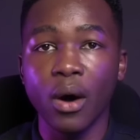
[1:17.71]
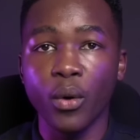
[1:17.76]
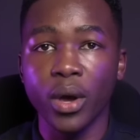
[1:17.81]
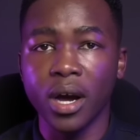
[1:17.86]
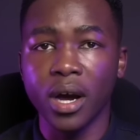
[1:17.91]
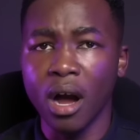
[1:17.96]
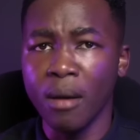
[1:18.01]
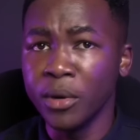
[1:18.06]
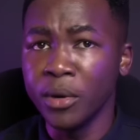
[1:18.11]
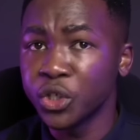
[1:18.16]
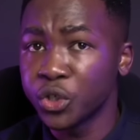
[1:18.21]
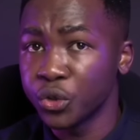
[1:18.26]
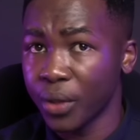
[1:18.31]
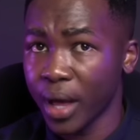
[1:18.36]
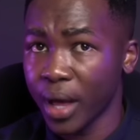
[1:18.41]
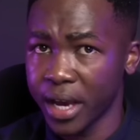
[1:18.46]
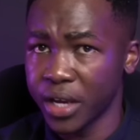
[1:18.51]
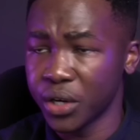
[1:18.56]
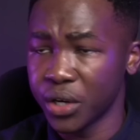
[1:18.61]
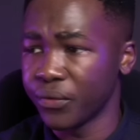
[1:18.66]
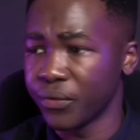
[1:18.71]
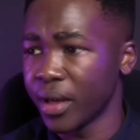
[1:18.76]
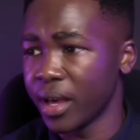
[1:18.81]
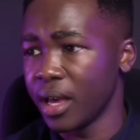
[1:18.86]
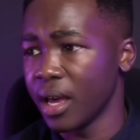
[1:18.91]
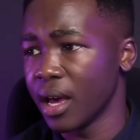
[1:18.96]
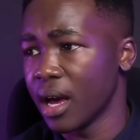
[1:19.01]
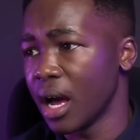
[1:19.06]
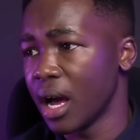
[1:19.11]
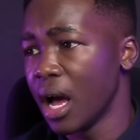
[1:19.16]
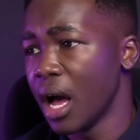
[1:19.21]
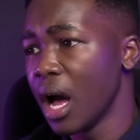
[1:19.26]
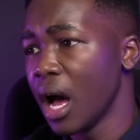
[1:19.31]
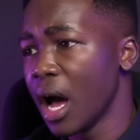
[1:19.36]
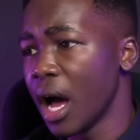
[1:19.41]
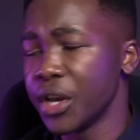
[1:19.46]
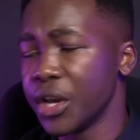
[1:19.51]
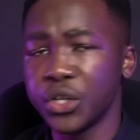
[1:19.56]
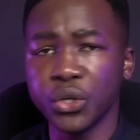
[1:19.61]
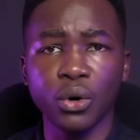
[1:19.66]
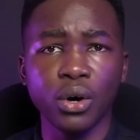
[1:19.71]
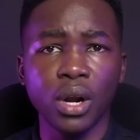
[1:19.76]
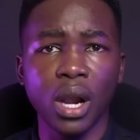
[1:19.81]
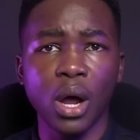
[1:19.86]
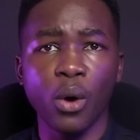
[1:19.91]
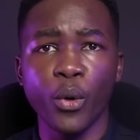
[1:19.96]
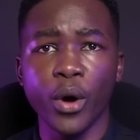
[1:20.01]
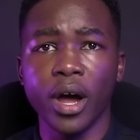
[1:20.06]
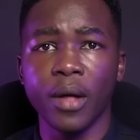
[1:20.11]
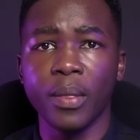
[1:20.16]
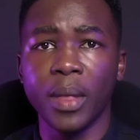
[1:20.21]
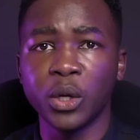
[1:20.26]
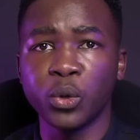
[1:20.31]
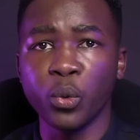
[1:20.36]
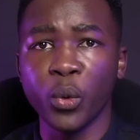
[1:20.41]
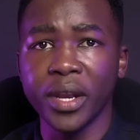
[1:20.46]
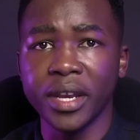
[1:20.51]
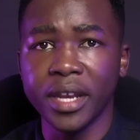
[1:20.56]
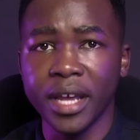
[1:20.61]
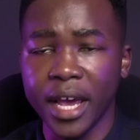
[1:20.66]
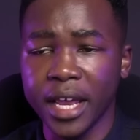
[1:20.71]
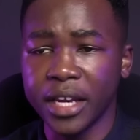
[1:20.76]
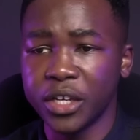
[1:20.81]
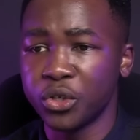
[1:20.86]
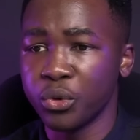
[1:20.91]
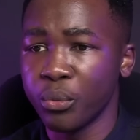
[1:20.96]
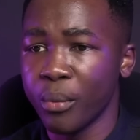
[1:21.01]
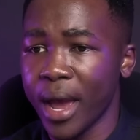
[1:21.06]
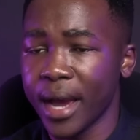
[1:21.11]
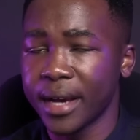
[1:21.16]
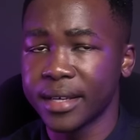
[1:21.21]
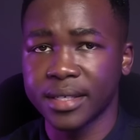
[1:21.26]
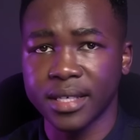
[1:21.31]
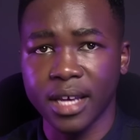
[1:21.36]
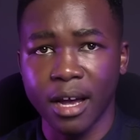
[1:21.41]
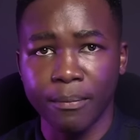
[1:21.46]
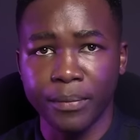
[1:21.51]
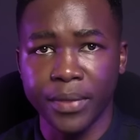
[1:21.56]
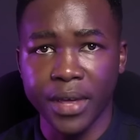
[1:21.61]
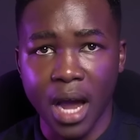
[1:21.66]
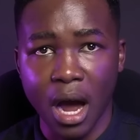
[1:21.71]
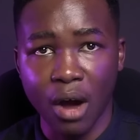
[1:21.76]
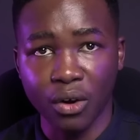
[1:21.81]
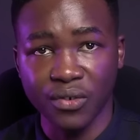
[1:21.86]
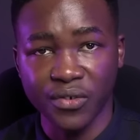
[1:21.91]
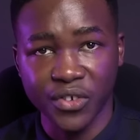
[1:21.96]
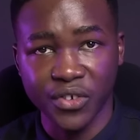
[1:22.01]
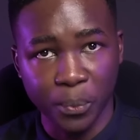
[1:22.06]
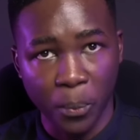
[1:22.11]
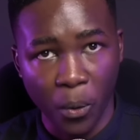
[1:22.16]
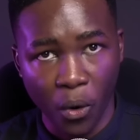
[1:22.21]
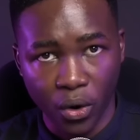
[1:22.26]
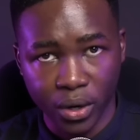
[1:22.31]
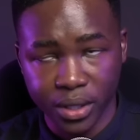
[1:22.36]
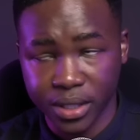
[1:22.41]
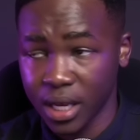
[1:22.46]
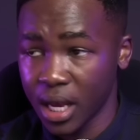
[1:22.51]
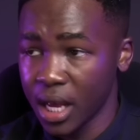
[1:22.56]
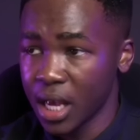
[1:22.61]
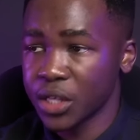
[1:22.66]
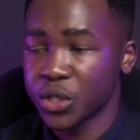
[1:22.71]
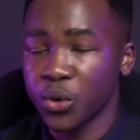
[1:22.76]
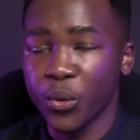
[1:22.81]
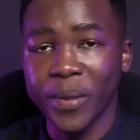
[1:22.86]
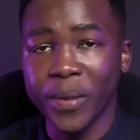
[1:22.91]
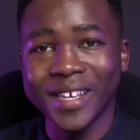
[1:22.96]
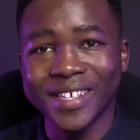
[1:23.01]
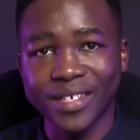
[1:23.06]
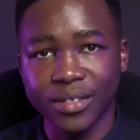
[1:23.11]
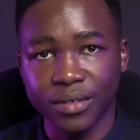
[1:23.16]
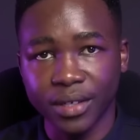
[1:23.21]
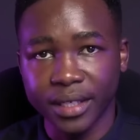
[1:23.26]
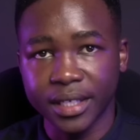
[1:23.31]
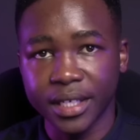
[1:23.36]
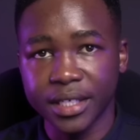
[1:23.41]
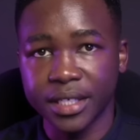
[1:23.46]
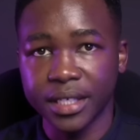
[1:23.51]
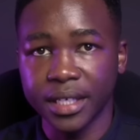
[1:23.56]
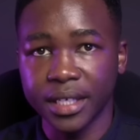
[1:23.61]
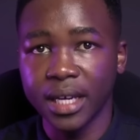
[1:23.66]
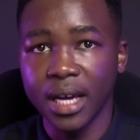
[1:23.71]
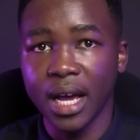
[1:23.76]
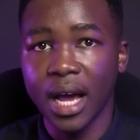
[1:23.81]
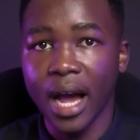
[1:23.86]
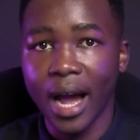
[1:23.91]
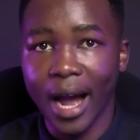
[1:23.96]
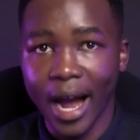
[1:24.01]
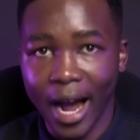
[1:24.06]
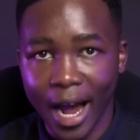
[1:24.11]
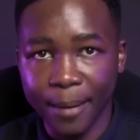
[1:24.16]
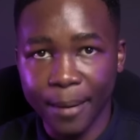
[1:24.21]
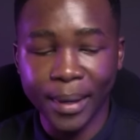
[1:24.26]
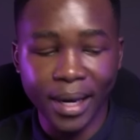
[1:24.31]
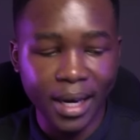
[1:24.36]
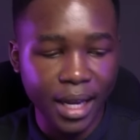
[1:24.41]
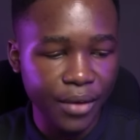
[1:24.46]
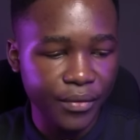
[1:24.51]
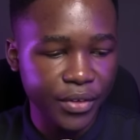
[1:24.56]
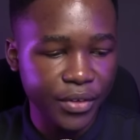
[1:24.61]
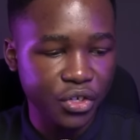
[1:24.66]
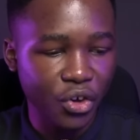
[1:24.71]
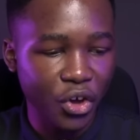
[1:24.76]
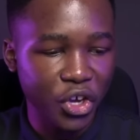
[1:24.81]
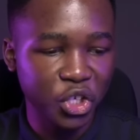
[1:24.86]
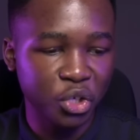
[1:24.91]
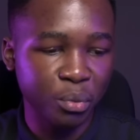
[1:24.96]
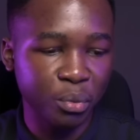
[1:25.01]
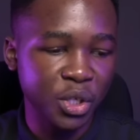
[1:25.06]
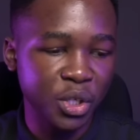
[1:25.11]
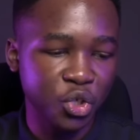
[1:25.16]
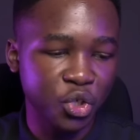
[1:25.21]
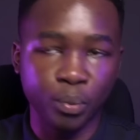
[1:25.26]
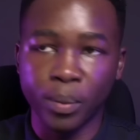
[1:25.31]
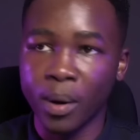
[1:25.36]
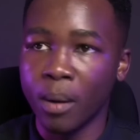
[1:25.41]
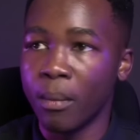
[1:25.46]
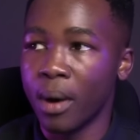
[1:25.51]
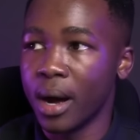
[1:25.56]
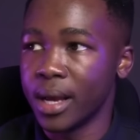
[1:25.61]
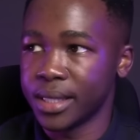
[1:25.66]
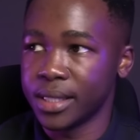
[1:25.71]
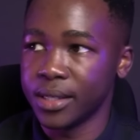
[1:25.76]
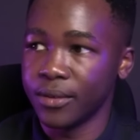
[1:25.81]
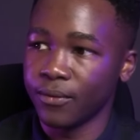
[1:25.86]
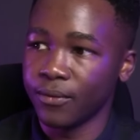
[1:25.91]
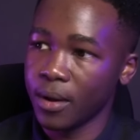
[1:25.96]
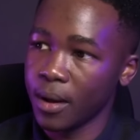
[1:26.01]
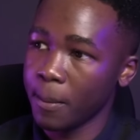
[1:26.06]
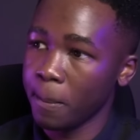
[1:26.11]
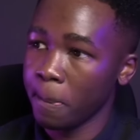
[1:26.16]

We're coming to the end of the year and you're all aware that we need to make something out of sports. So with the strategy, I believe it's going to be super massive.